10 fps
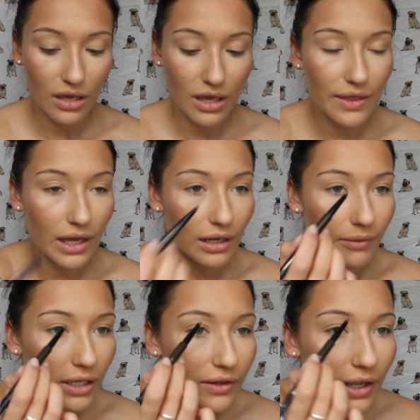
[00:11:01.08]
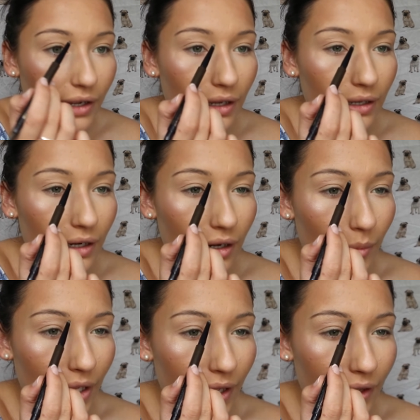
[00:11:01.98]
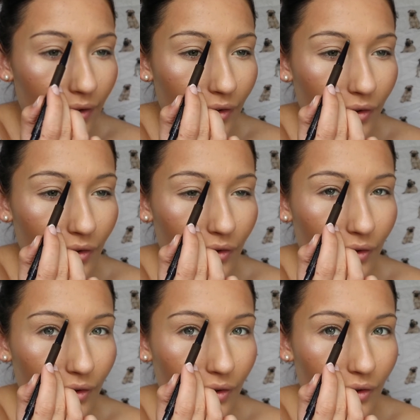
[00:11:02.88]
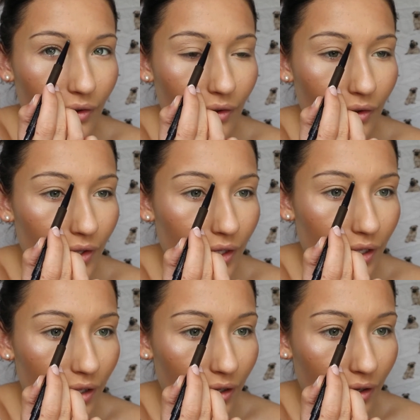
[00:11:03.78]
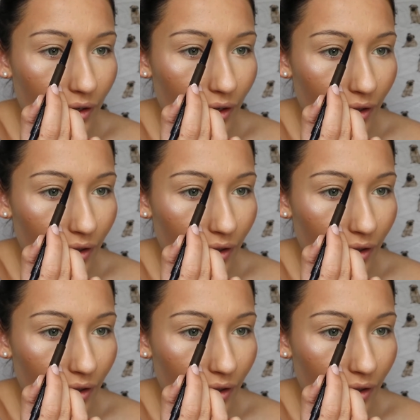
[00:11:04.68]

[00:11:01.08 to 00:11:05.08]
And then I'm going to take a little bit here.